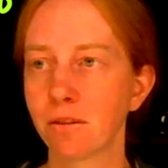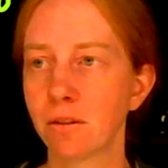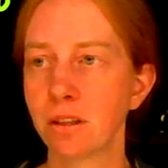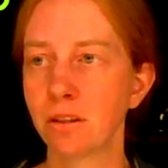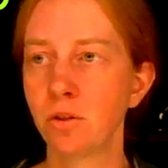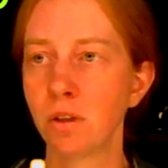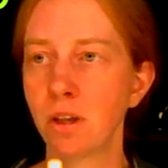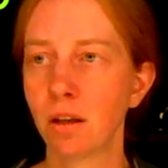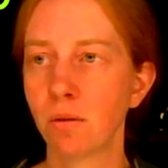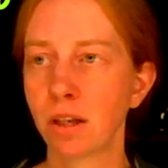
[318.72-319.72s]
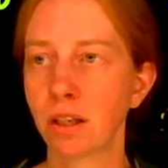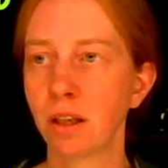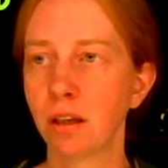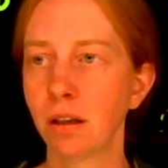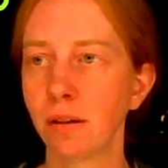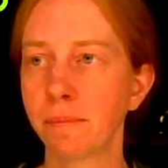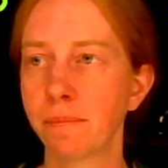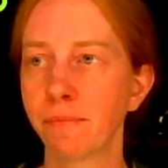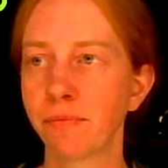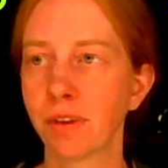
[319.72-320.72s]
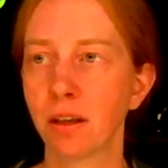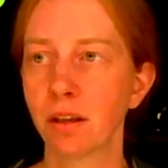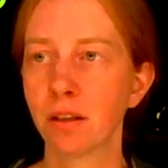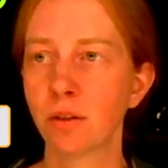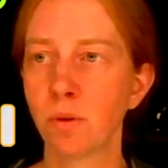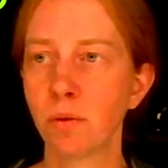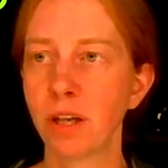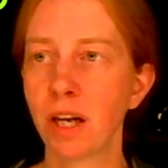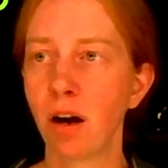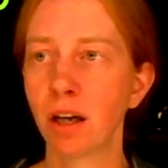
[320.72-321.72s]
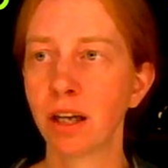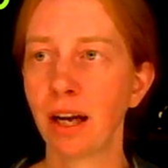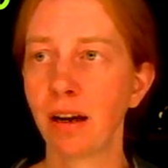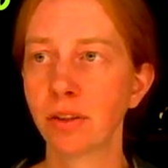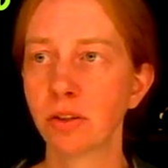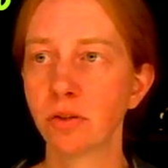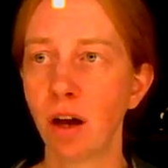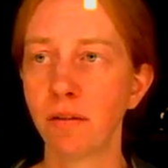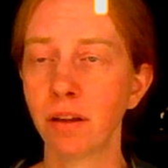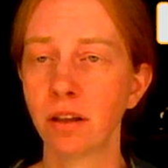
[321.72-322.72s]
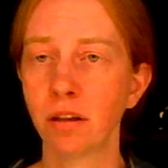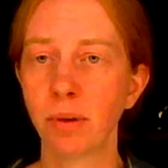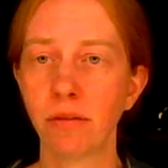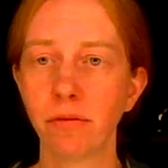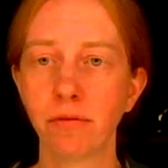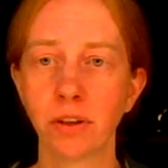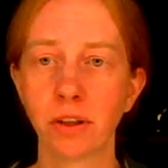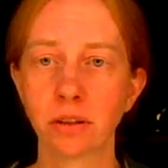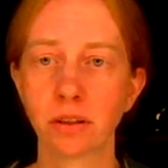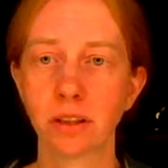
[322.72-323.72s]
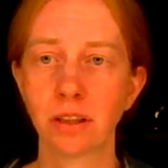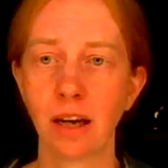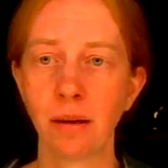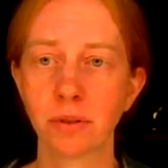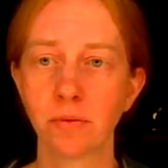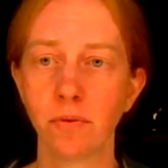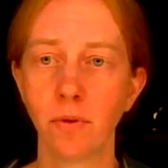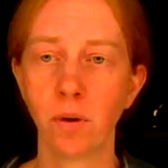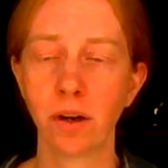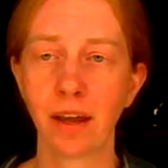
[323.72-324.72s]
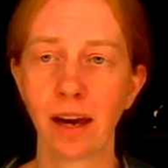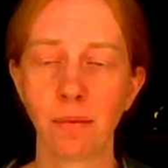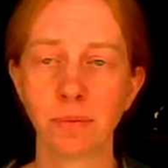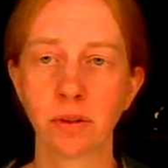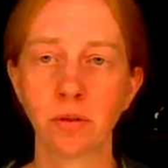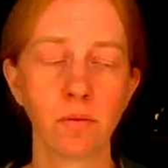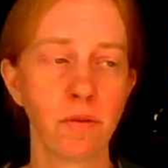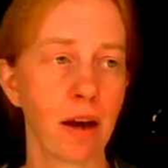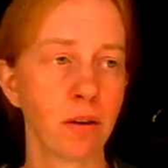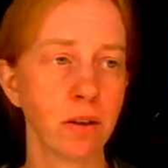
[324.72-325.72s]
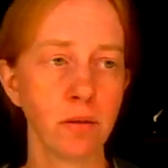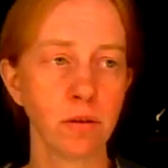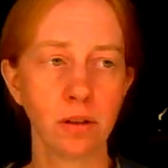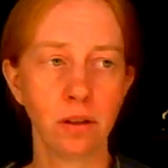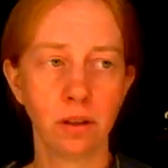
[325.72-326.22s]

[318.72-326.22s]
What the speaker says: So let's do another one here. This one we are going to have to solve a little bit first steps for that absolute value.